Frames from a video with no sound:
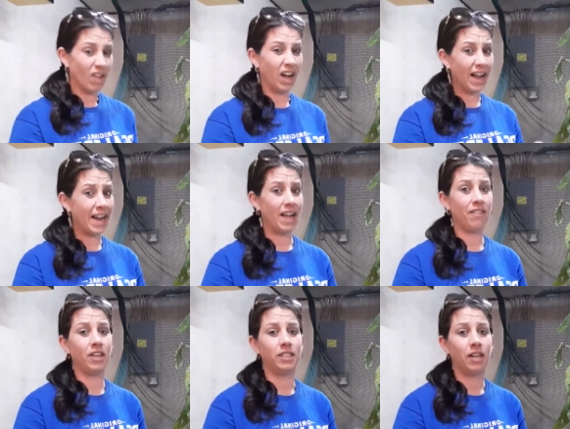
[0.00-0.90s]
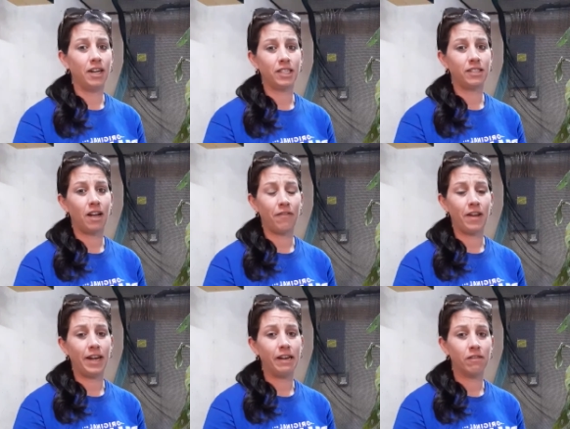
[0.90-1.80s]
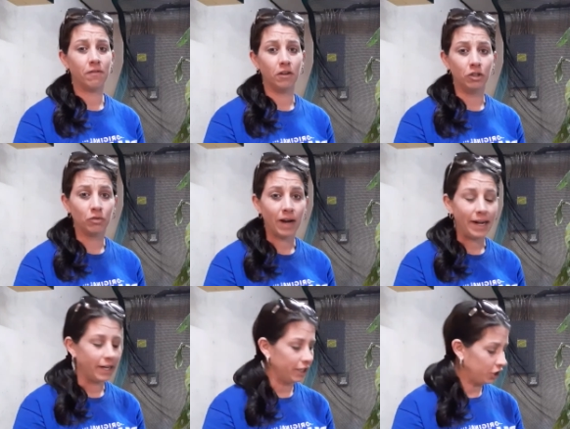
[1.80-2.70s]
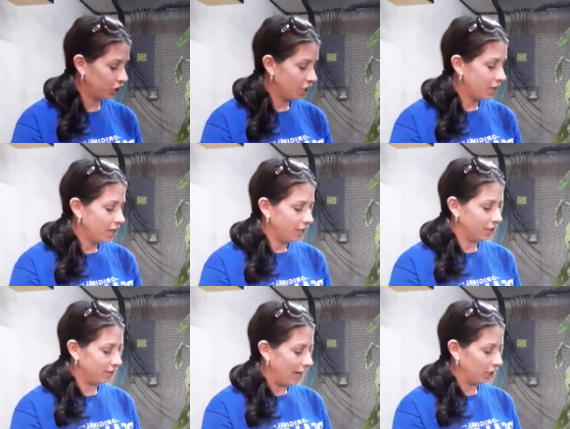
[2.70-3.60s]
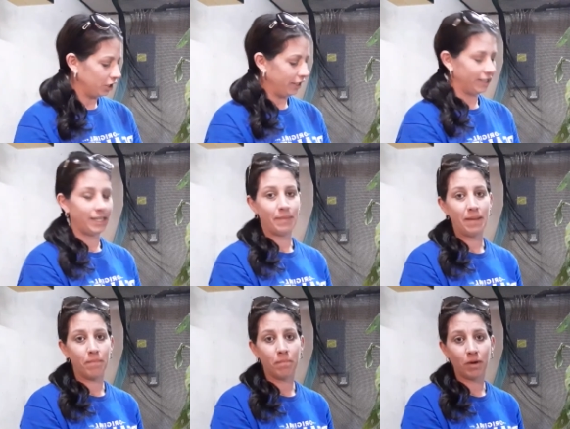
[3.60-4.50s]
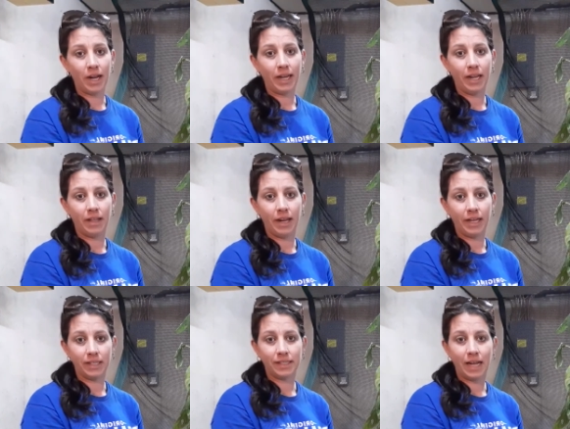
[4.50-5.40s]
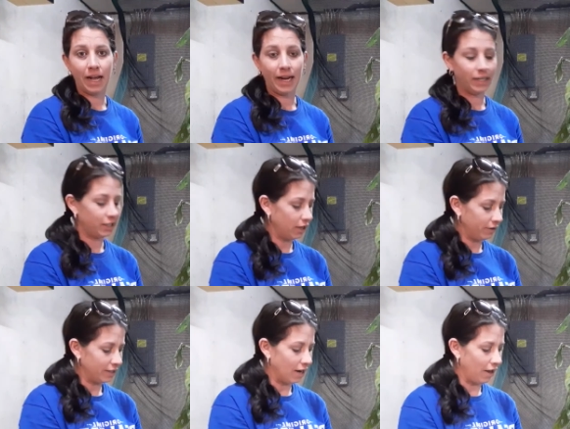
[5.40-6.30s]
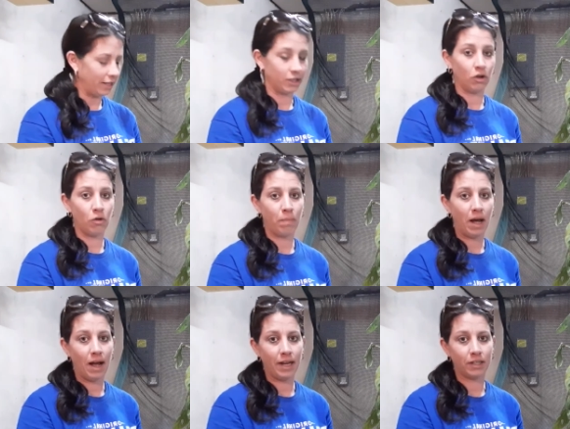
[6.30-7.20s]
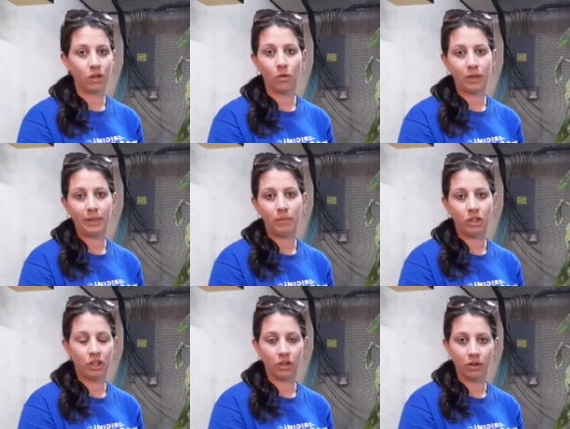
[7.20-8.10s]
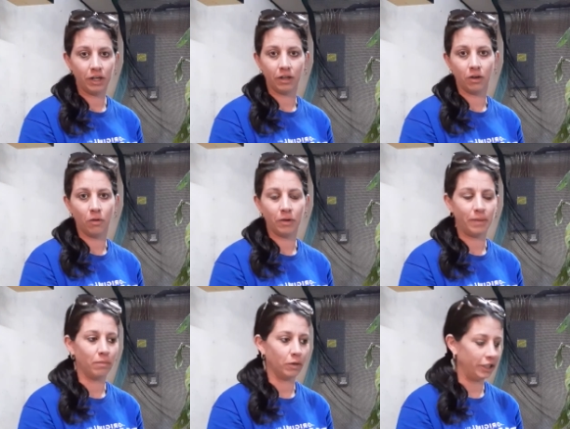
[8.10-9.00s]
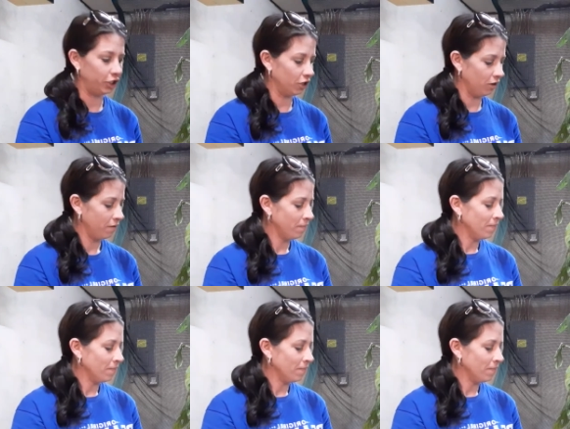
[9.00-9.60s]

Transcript: I have a ton of stuff in here for drainage. There's actually a cement brick in the inside, so it's not like this whole pot is holding dirt and holding moisture.